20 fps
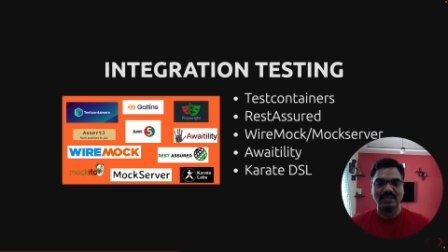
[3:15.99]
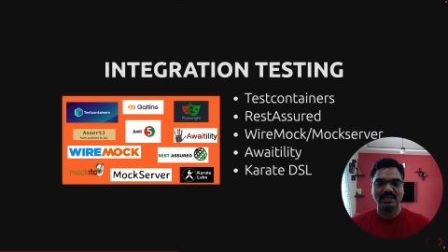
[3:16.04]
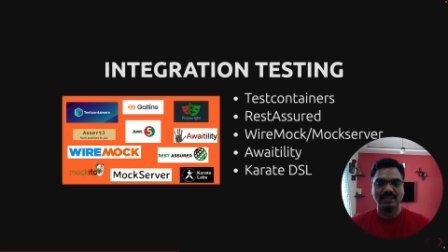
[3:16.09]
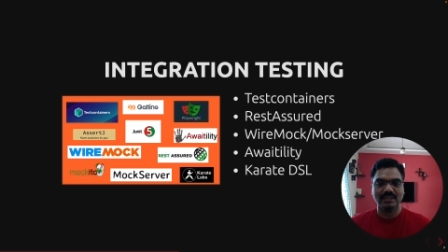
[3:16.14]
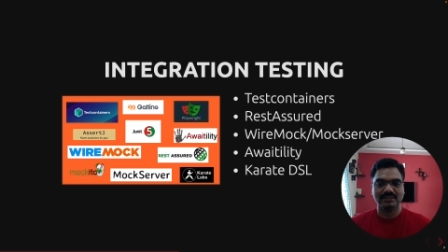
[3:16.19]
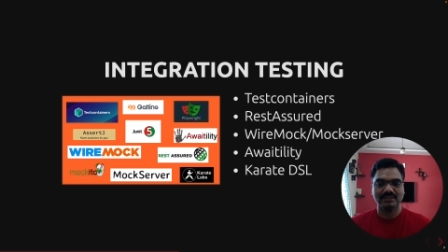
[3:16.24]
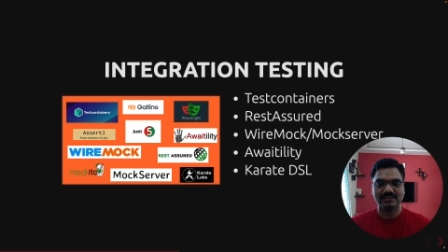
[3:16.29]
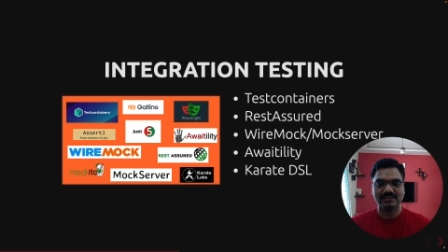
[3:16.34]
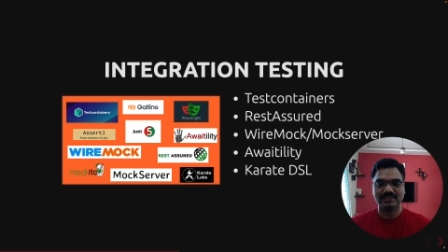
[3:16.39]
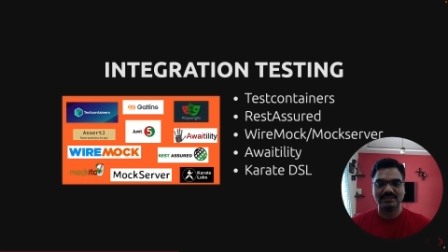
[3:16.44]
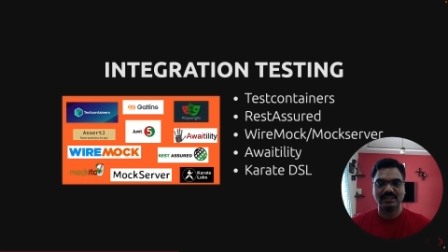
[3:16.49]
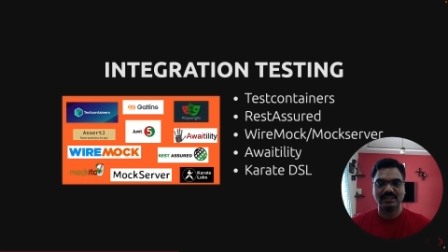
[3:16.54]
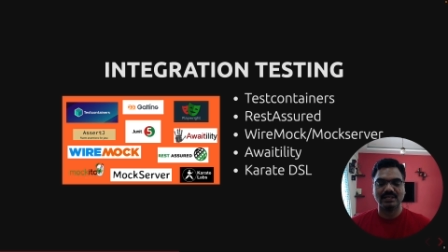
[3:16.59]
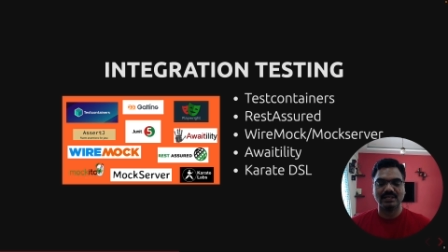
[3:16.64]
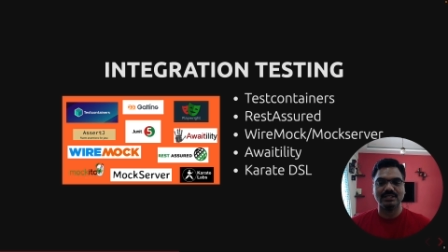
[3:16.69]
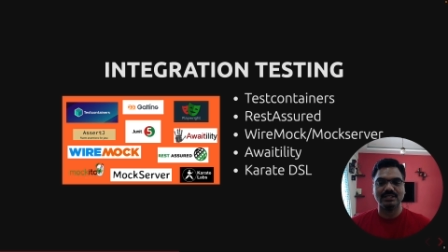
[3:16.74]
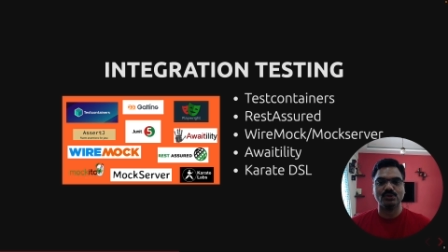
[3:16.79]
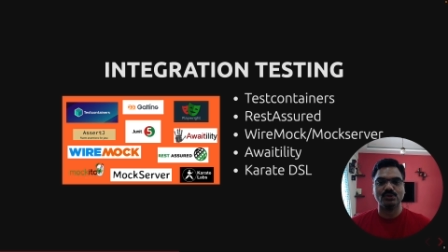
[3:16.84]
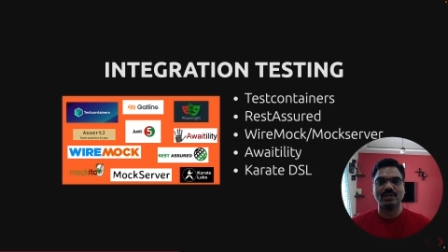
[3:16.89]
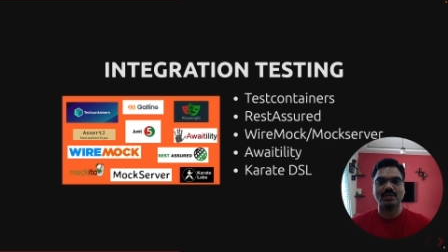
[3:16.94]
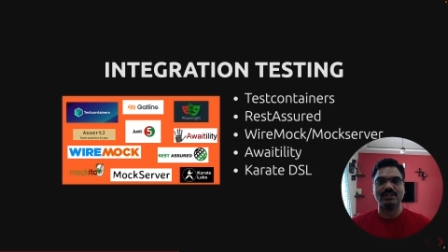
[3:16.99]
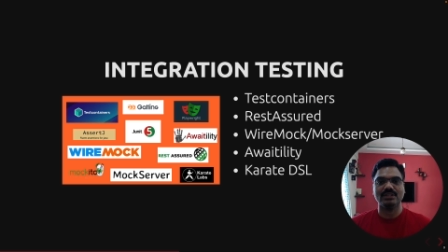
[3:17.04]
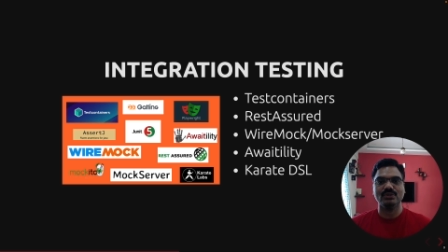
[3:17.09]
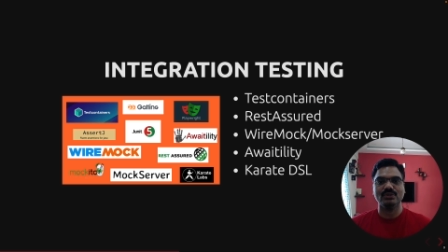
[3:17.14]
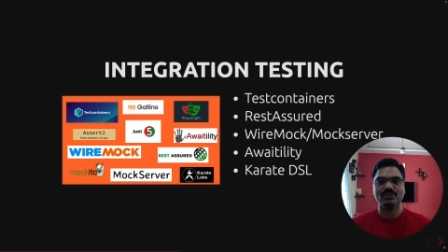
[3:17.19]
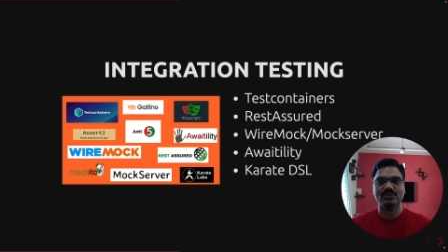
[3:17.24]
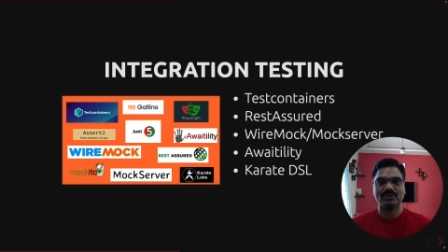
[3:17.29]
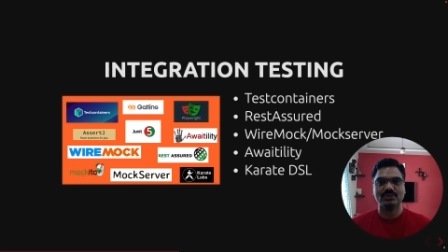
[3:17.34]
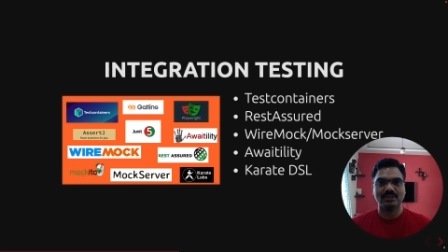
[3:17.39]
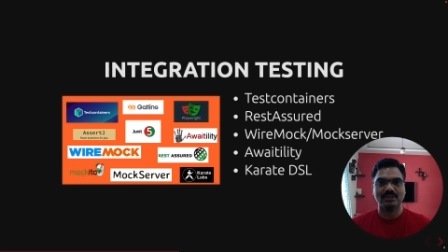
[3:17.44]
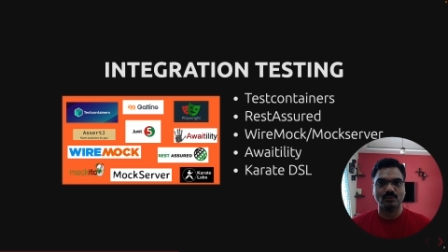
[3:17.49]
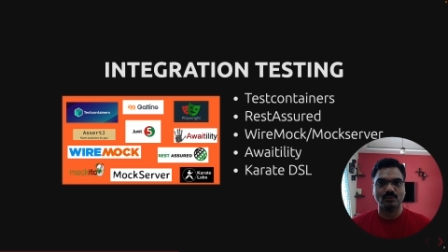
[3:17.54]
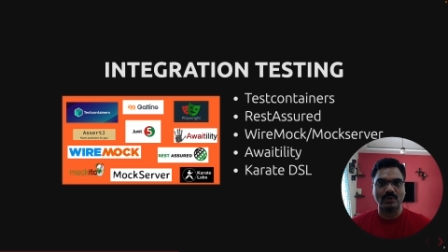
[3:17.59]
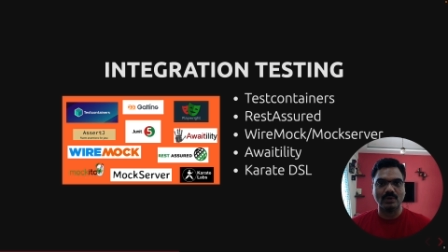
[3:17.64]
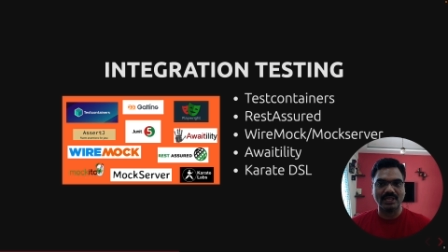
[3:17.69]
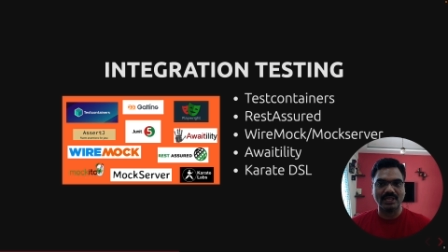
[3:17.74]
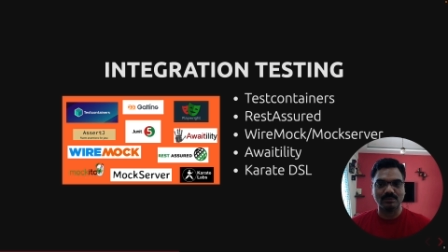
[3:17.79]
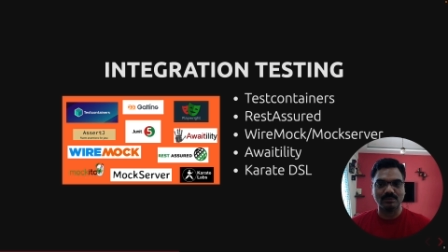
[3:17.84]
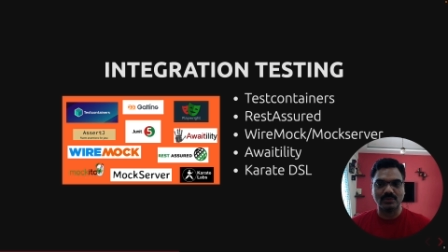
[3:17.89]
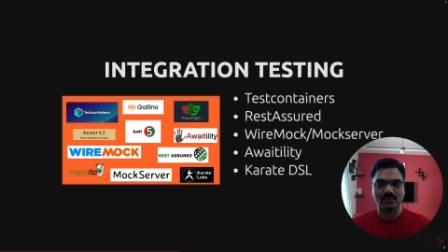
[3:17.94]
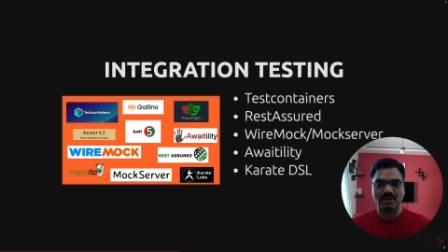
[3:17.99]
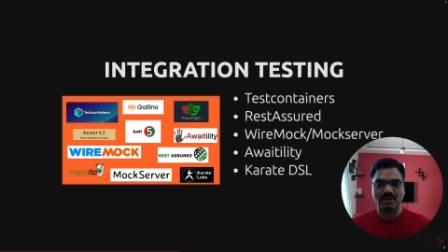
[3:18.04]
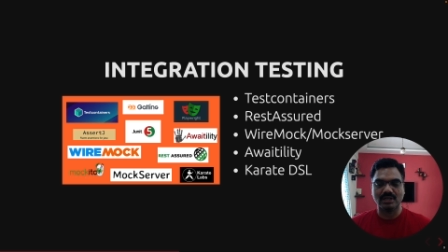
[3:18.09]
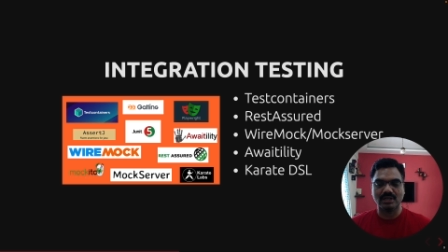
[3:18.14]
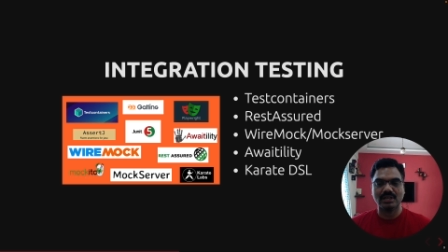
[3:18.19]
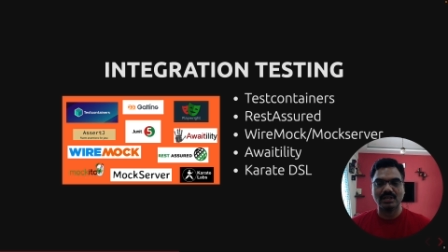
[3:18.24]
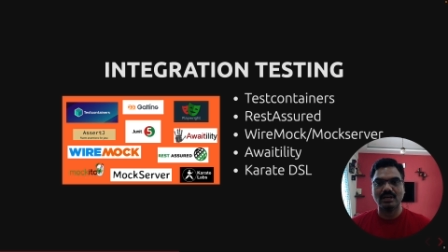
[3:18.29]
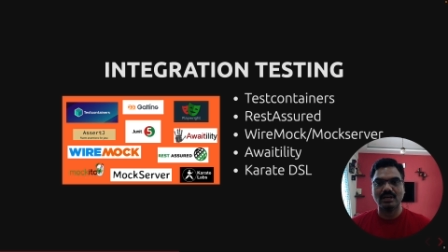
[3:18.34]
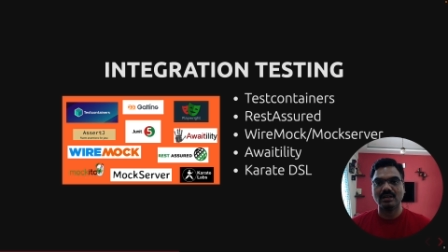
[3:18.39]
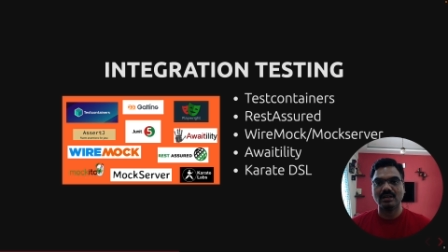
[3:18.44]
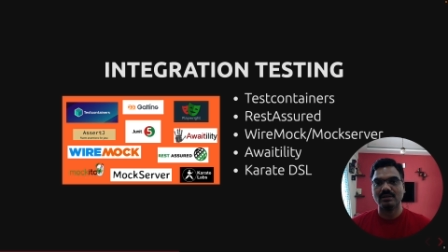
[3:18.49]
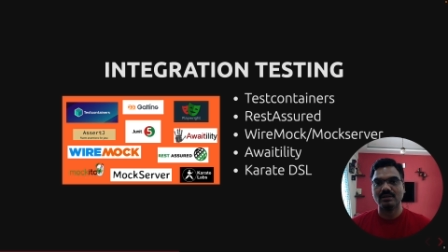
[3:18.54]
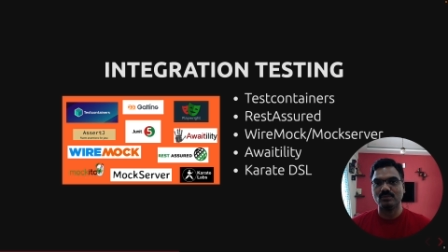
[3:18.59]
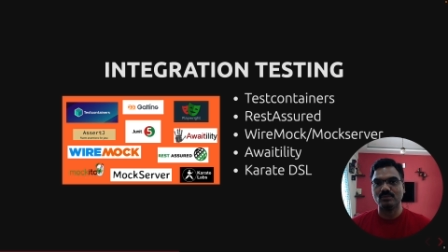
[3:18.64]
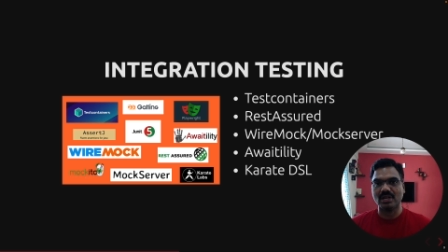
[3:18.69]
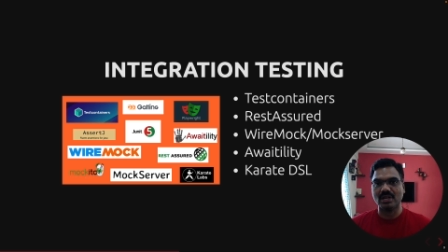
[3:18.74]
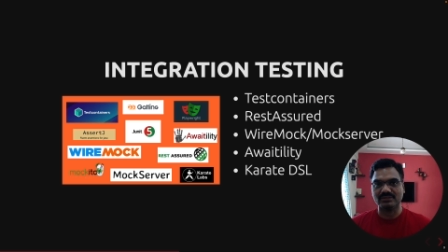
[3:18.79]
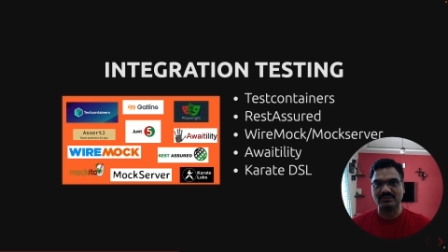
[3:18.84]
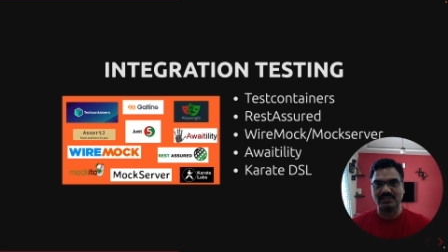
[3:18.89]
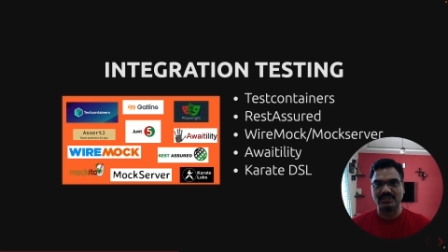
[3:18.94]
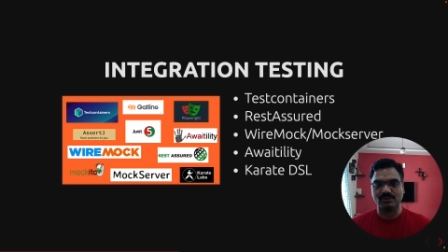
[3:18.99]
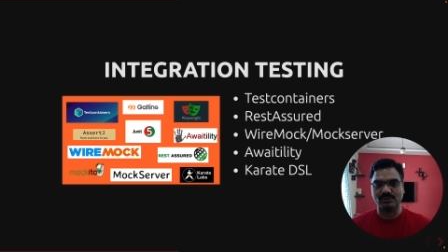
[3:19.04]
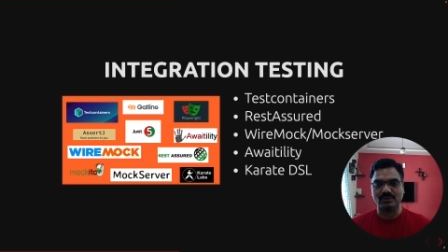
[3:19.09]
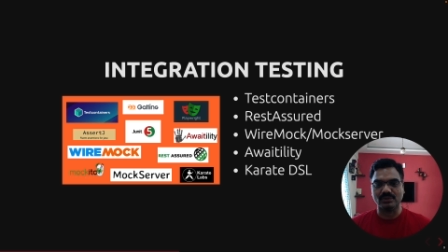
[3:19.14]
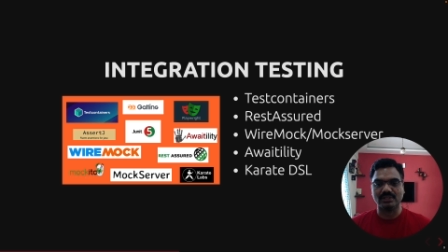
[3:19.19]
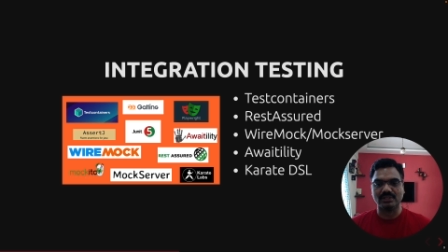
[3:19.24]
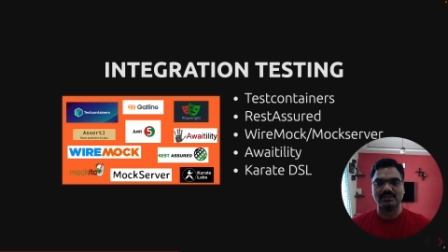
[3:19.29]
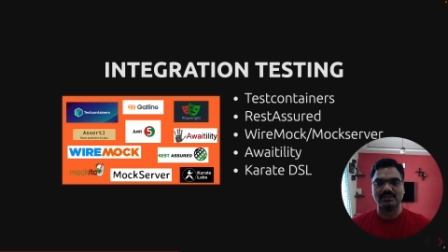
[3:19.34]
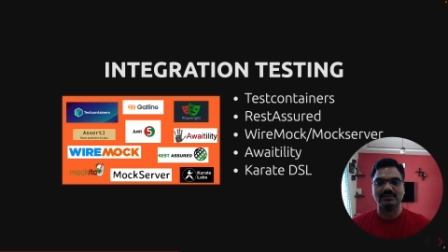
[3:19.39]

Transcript: In this regard, you can use WireMock or MockServer.